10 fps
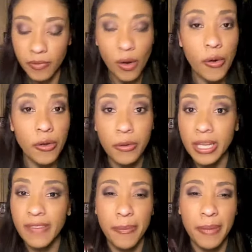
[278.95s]
Or you can
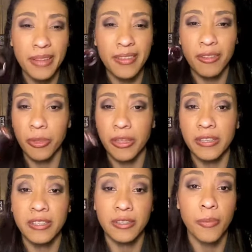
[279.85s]
even mix this with a
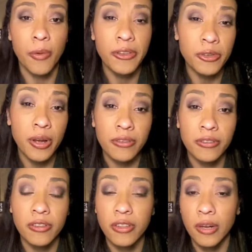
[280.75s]
tinted moisturizer,
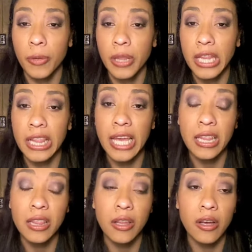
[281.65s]
just get a really
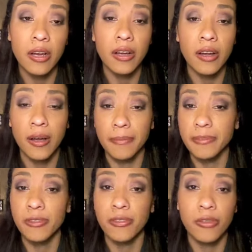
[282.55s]
light look.
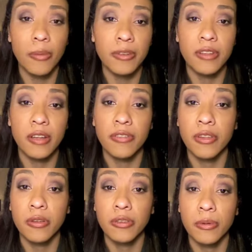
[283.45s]
Just so much stuff that
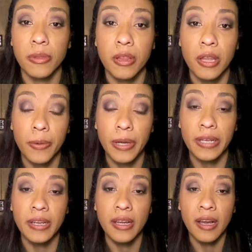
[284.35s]
you can do with the liquid.
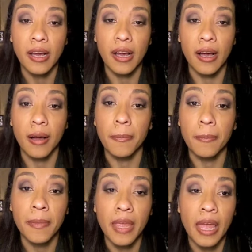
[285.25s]

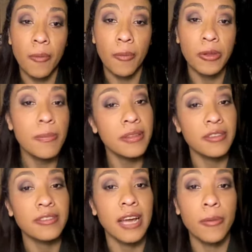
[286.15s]
And when you mix
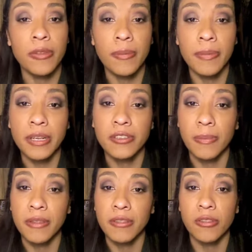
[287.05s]
it down with something, it just
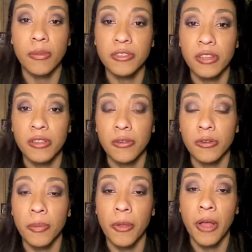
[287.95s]
makes it so much easier to
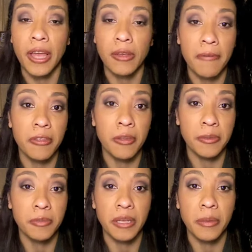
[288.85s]
apply. You have so
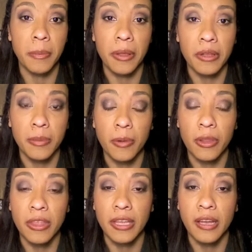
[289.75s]
much blendability
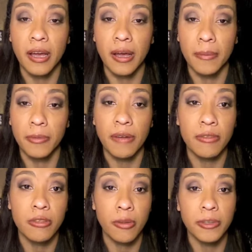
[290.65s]
with it. You have
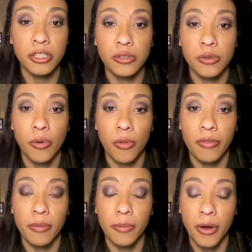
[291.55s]
so much control over
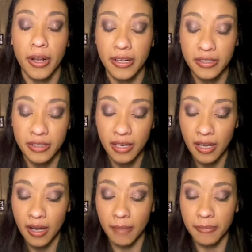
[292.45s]
the product.
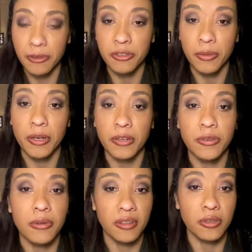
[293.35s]
Usually what I'll do
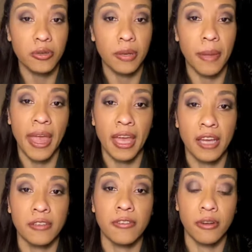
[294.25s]
is I'll do it on my
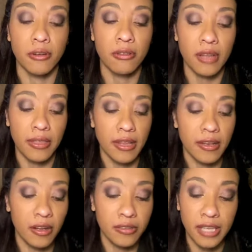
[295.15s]
hand first, and then
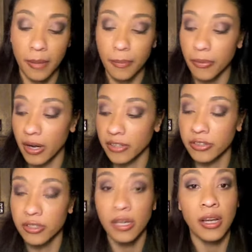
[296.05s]
I'll take a
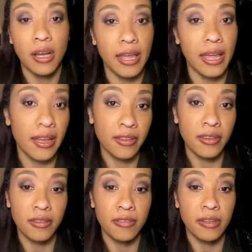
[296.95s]
brush, again,
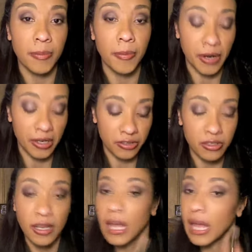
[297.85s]
the stipple brush,
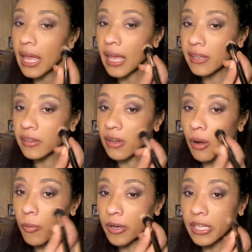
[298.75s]
and
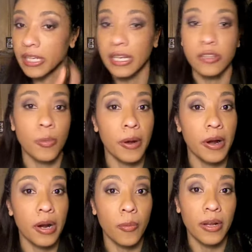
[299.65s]
I'll work it into where
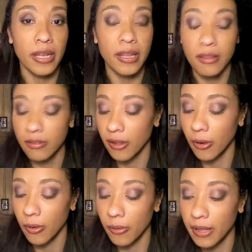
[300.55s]
I want it.
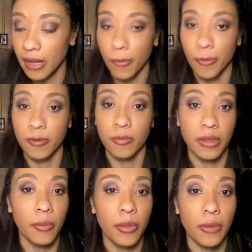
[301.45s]
So, and that works
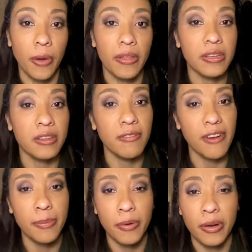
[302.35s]
really, really well. And it's
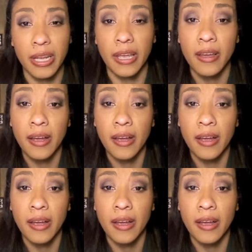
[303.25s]
very pretty,